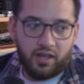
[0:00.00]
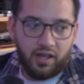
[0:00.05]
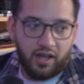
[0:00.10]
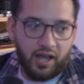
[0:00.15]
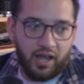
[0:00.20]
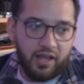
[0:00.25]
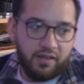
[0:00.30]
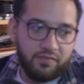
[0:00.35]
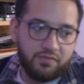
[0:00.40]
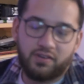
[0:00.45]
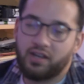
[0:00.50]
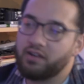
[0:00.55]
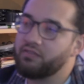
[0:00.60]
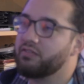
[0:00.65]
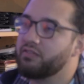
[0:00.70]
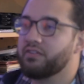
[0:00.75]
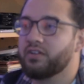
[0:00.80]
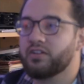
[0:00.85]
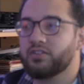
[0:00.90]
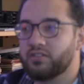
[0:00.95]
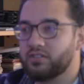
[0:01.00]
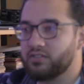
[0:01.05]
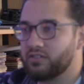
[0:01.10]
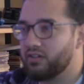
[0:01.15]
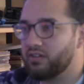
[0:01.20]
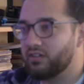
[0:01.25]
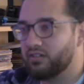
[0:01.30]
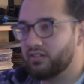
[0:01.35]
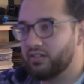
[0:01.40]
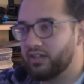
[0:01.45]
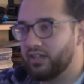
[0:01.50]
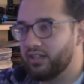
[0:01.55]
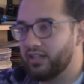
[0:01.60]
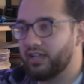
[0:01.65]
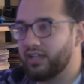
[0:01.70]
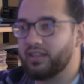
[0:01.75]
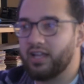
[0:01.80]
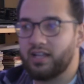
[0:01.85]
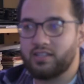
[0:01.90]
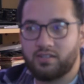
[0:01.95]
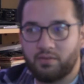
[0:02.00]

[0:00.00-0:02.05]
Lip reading: I have never finished a song, and like that's